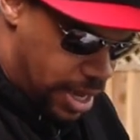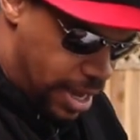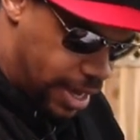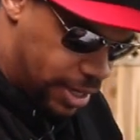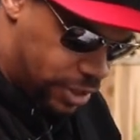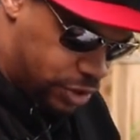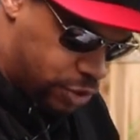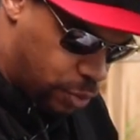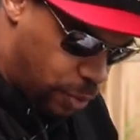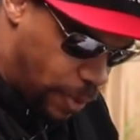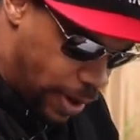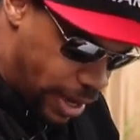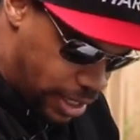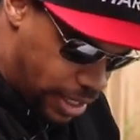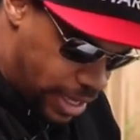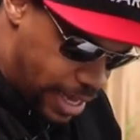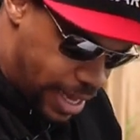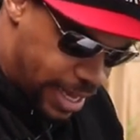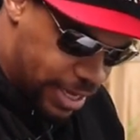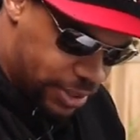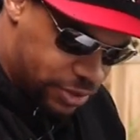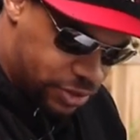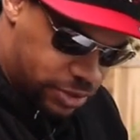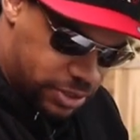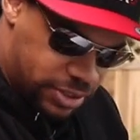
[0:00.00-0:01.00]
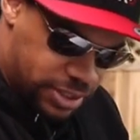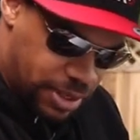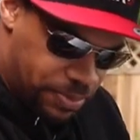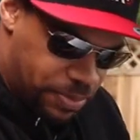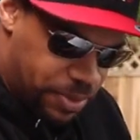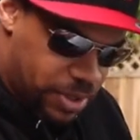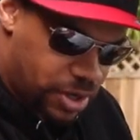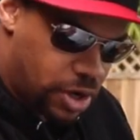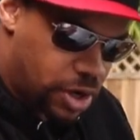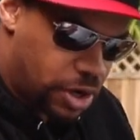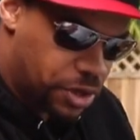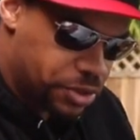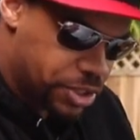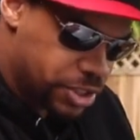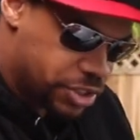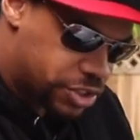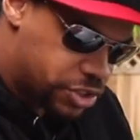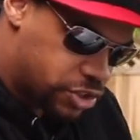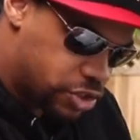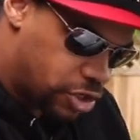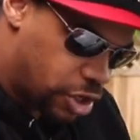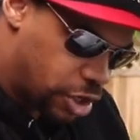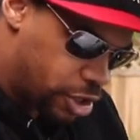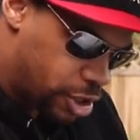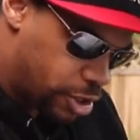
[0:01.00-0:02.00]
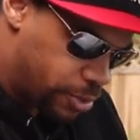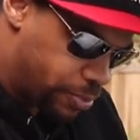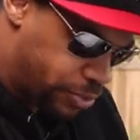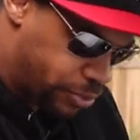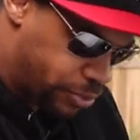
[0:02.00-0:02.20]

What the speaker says: as well as something called the starter